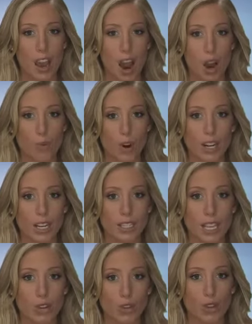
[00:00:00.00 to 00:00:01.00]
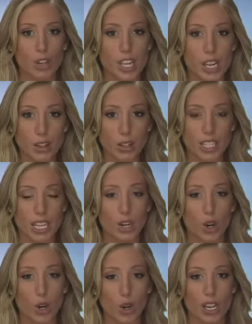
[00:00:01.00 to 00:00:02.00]
on what Accenture yields
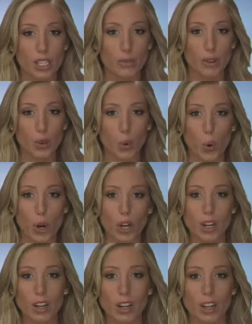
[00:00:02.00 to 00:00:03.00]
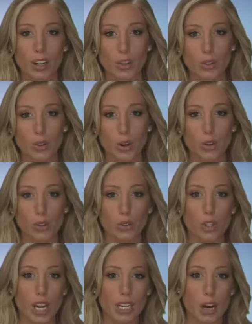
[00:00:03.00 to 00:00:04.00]
in earnings for the quarter. You can also
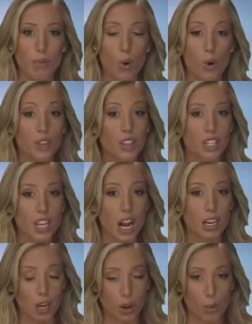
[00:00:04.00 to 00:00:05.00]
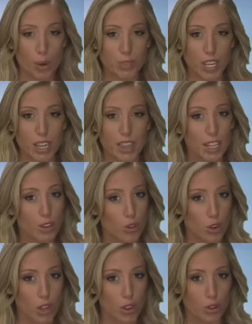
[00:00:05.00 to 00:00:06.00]
check out more on the stock on our website, and that's
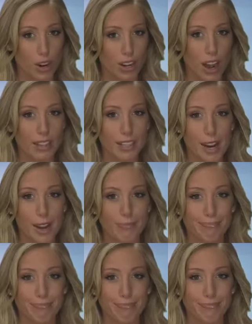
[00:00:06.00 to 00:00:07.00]
tradethetrend.com.